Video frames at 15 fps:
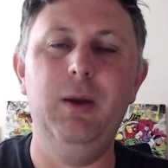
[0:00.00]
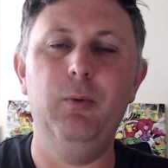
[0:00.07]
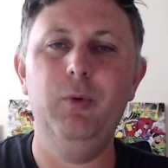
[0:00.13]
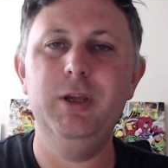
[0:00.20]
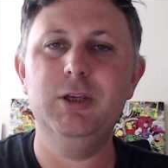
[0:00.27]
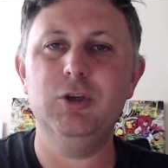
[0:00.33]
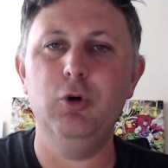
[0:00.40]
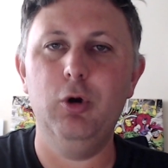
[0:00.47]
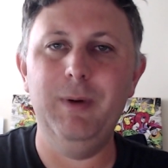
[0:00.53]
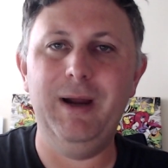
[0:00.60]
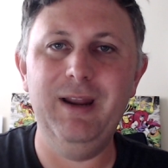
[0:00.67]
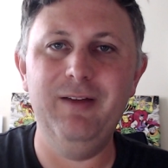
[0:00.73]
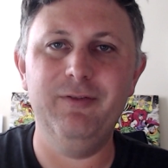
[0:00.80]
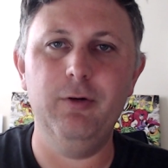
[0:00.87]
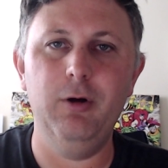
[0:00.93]
we talk about
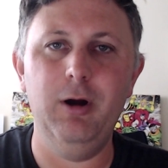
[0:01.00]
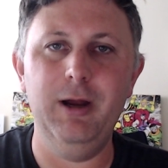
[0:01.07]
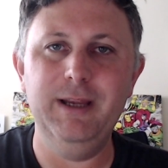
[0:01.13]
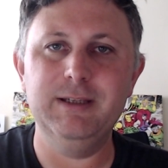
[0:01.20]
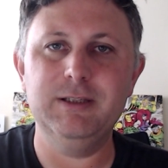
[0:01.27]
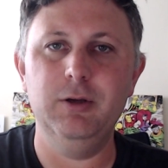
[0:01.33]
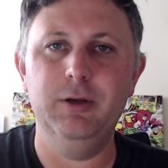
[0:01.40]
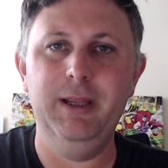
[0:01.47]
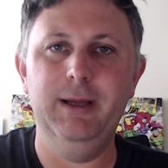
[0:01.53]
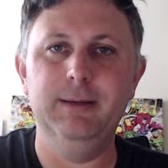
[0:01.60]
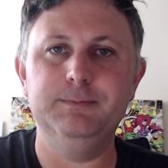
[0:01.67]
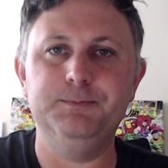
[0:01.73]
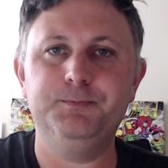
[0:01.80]
it for artists on here.